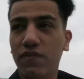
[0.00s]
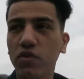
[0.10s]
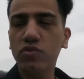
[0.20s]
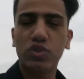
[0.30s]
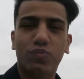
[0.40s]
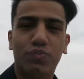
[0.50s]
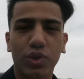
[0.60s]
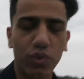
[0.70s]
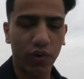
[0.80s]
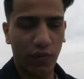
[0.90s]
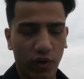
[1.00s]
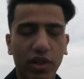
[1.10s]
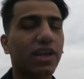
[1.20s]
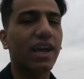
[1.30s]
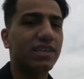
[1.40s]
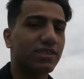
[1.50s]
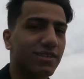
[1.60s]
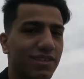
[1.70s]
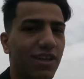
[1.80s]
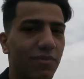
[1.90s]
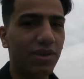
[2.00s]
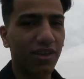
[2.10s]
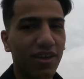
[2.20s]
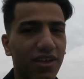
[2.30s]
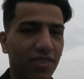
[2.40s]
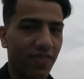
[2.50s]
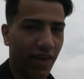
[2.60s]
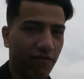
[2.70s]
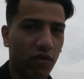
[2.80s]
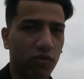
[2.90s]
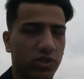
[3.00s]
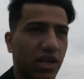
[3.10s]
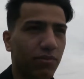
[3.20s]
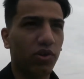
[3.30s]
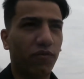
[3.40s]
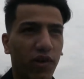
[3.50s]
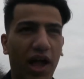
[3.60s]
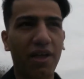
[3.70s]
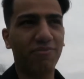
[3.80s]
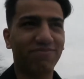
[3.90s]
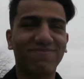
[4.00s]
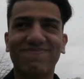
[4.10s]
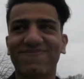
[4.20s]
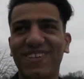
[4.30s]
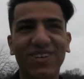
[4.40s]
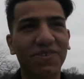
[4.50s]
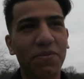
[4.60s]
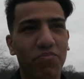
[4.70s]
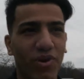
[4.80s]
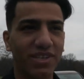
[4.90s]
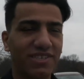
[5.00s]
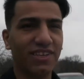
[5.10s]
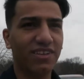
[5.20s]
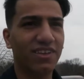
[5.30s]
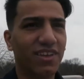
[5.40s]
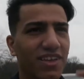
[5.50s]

The view was beautiful, guys. Tell me that view was not beautiful. I, you know what, Brighton